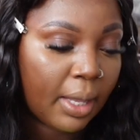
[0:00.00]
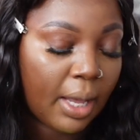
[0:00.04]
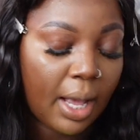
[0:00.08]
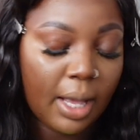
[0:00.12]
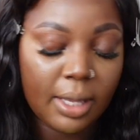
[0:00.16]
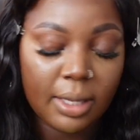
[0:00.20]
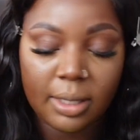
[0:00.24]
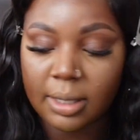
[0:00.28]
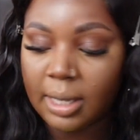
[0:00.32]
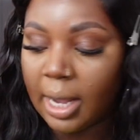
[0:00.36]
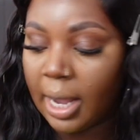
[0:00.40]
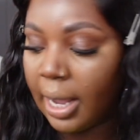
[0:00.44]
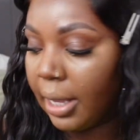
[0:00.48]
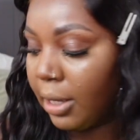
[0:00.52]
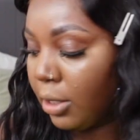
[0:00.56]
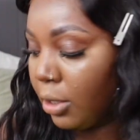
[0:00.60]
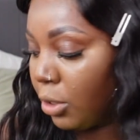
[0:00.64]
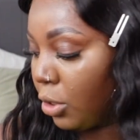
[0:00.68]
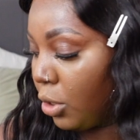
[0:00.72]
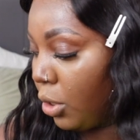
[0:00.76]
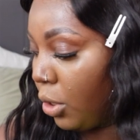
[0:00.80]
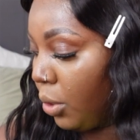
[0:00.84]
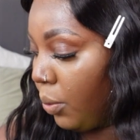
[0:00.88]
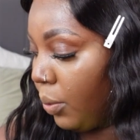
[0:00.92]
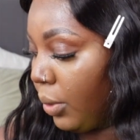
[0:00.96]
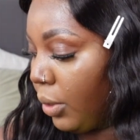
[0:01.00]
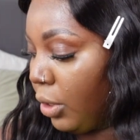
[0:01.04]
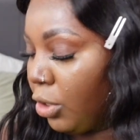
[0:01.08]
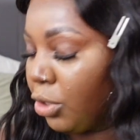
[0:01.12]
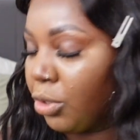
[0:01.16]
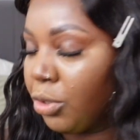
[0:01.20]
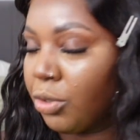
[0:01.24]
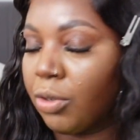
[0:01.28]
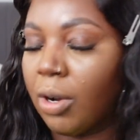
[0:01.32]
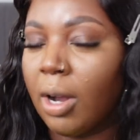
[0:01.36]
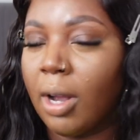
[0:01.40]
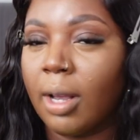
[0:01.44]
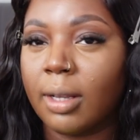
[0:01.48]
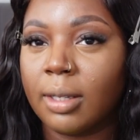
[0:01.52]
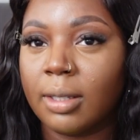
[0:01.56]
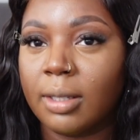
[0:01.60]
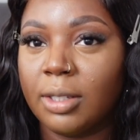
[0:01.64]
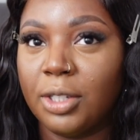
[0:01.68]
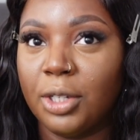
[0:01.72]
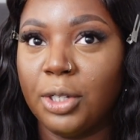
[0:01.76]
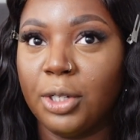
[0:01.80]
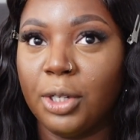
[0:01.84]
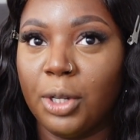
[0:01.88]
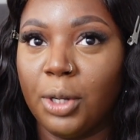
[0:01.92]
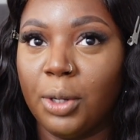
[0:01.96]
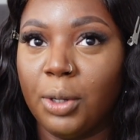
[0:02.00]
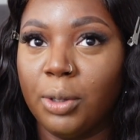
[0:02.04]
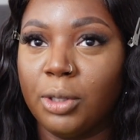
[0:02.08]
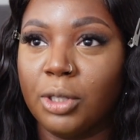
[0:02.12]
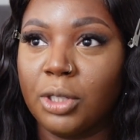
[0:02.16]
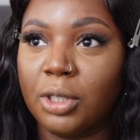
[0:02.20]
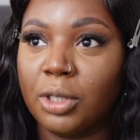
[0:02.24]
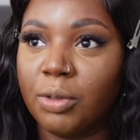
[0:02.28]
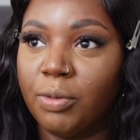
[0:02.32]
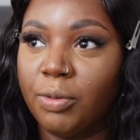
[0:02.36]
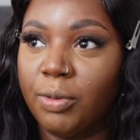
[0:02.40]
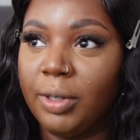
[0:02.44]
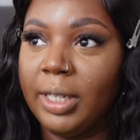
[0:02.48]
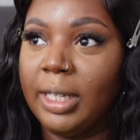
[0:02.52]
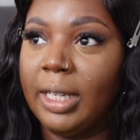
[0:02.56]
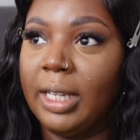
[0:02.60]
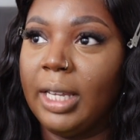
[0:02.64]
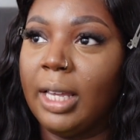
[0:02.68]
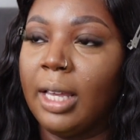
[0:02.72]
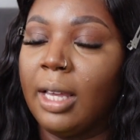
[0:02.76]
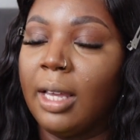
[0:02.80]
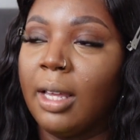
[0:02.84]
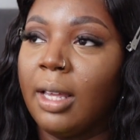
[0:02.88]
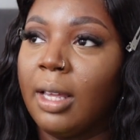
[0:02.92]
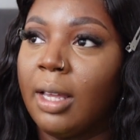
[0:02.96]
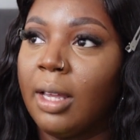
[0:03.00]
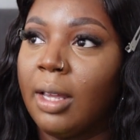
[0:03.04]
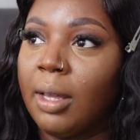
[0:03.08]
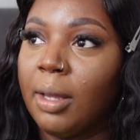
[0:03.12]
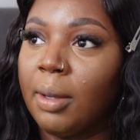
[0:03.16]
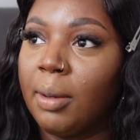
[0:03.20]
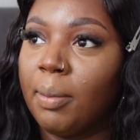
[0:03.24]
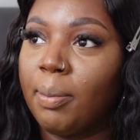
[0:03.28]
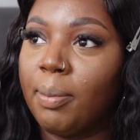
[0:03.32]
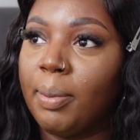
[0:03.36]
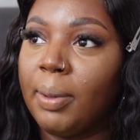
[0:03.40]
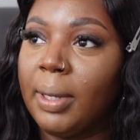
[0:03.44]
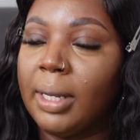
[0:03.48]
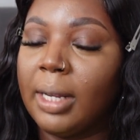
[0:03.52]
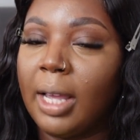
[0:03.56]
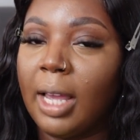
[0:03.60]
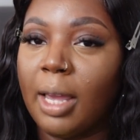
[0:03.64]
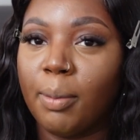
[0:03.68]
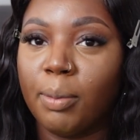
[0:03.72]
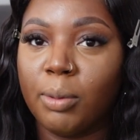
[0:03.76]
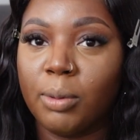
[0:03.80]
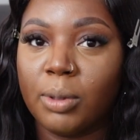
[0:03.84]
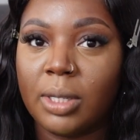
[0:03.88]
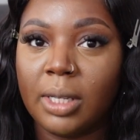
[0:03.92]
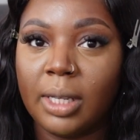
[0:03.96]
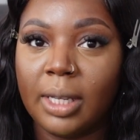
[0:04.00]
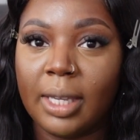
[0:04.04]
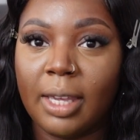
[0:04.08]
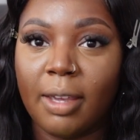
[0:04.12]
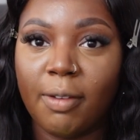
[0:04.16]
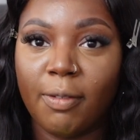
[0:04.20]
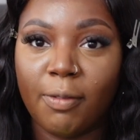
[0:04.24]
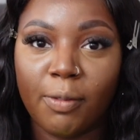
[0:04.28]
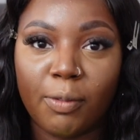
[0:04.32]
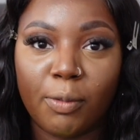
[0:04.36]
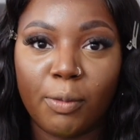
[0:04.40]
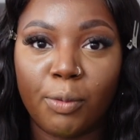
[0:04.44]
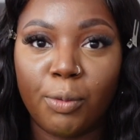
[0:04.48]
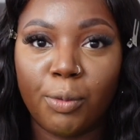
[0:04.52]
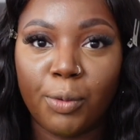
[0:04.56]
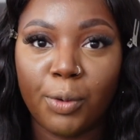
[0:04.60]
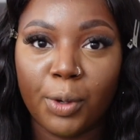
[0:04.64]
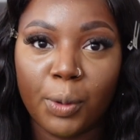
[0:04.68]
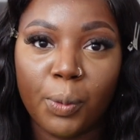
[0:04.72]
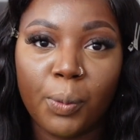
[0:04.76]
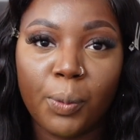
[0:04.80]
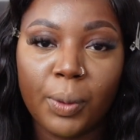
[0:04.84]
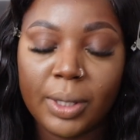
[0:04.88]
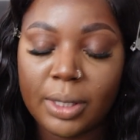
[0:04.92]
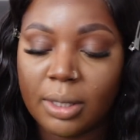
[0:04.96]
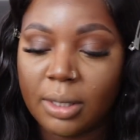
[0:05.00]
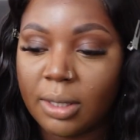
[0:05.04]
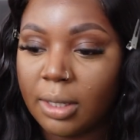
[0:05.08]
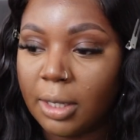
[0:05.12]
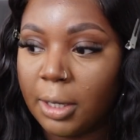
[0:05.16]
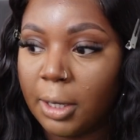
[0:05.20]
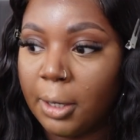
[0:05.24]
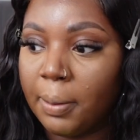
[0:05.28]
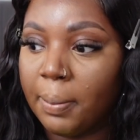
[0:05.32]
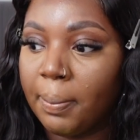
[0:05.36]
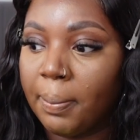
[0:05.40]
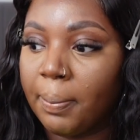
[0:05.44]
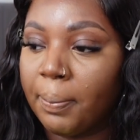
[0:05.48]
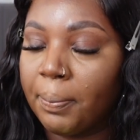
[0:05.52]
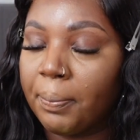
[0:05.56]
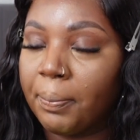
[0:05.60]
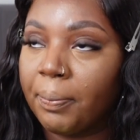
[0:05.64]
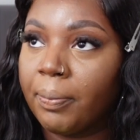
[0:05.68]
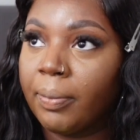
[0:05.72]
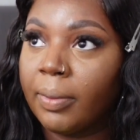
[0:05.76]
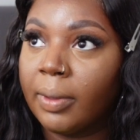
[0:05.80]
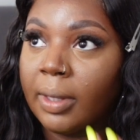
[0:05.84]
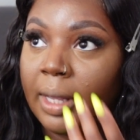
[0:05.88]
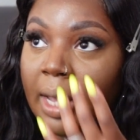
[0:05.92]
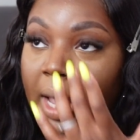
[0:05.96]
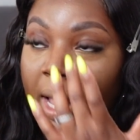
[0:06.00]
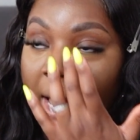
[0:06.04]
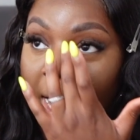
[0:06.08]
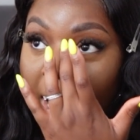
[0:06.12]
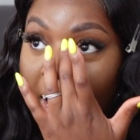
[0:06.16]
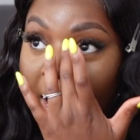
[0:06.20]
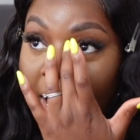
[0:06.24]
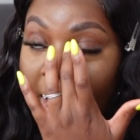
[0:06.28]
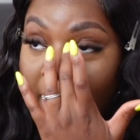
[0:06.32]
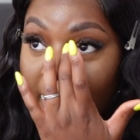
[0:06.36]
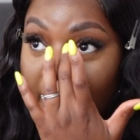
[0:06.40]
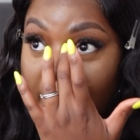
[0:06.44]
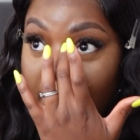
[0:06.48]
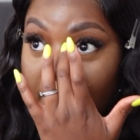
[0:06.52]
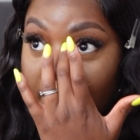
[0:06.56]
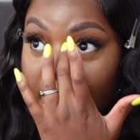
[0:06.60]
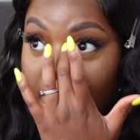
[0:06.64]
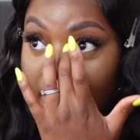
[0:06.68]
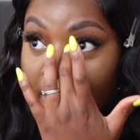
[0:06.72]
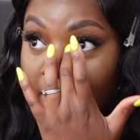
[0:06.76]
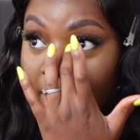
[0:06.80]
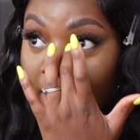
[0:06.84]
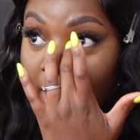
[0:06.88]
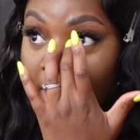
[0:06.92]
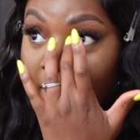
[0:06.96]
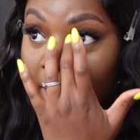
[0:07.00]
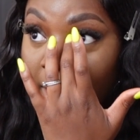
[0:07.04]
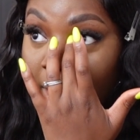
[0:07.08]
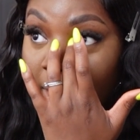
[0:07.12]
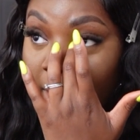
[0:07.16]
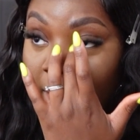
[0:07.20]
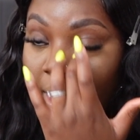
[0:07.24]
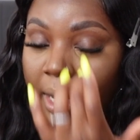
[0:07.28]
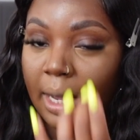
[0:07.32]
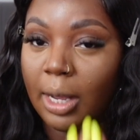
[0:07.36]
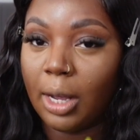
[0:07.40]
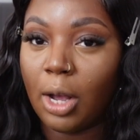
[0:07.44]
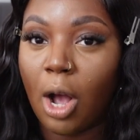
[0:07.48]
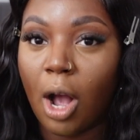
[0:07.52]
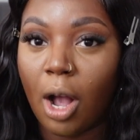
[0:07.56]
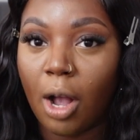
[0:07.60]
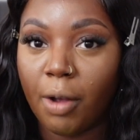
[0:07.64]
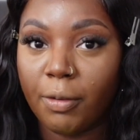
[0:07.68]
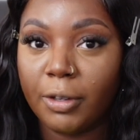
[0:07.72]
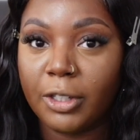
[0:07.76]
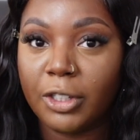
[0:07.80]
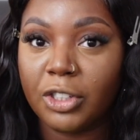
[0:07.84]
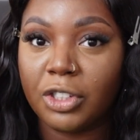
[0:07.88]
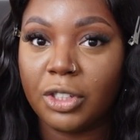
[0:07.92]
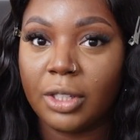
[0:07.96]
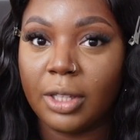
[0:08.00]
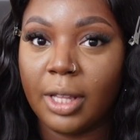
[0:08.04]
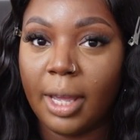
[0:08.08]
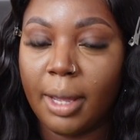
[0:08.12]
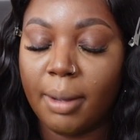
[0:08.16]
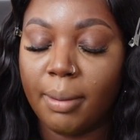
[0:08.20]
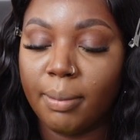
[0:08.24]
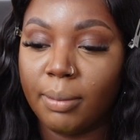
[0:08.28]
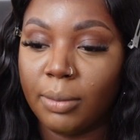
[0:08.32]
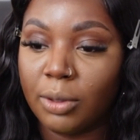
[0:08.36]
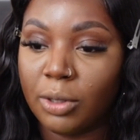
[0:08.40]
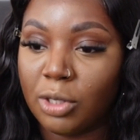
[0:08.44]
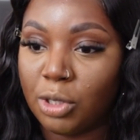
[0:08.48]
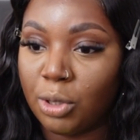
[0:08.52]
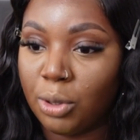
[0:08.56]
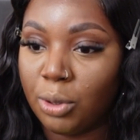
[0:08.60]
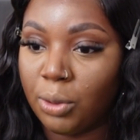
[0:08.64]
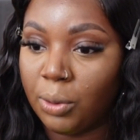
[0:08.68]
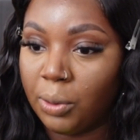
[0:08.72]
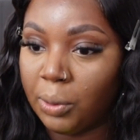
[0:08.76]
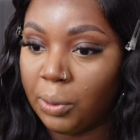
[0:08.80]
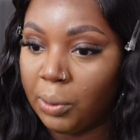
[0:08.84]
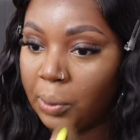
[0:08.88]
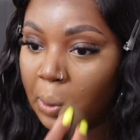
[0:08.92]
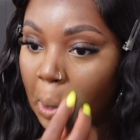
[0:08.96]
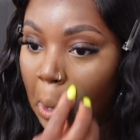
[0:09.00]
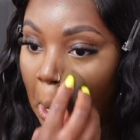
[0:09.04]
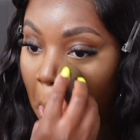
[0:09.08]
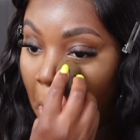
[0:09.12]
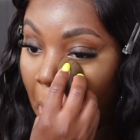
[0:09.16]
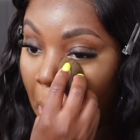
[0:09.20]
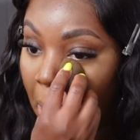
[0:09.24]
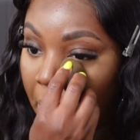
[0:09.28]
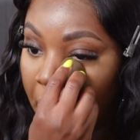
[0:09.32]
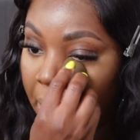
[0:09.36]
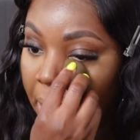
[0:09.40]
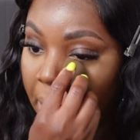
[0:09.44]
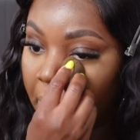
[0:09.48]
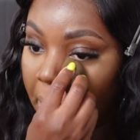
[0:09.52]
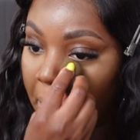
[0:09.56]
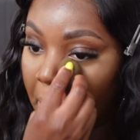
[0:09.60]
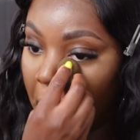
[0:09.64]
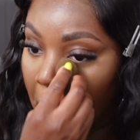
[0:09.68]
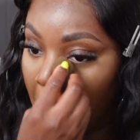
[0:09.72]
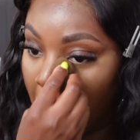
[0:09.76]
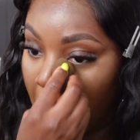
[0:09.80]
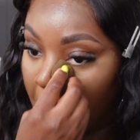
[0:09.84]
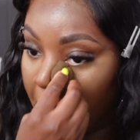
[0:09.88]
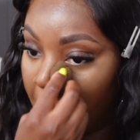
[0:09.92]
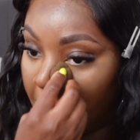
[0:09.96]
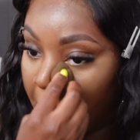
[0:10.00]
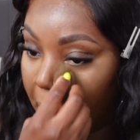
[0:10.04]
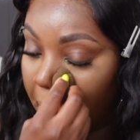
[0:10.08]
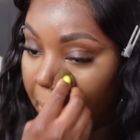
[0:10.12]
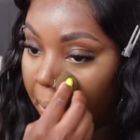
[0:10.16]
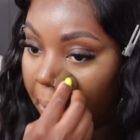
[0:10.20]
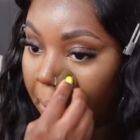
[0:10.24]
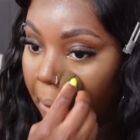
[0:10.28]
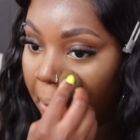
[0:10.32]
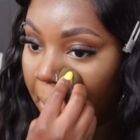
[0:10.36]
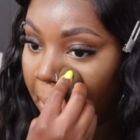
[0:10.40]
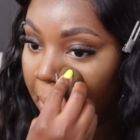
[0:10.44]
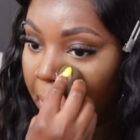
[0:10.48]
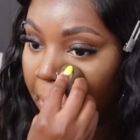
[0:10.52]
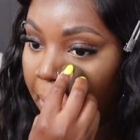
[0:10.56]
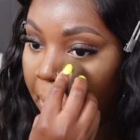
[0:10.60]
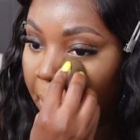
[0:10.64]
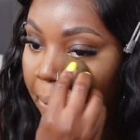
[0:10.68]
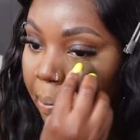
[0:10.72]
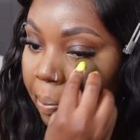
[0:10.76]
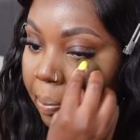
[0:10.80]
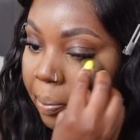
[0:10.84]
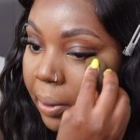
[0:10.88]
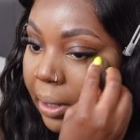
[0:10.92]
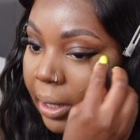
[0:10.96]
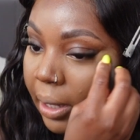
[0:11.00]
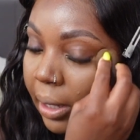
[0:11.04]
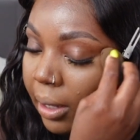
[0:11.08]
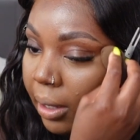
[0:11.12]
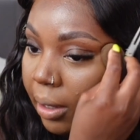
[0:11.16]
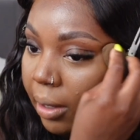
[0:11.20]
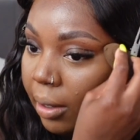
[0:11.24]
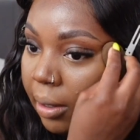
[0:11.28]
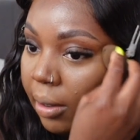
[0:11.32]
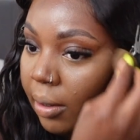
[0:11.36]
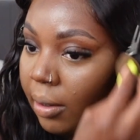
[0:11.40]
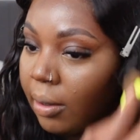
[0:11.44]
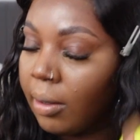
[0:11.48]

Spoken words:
as Titus 2 instructs, you know, just really being able to give real wisdom and encourage them to, you know, be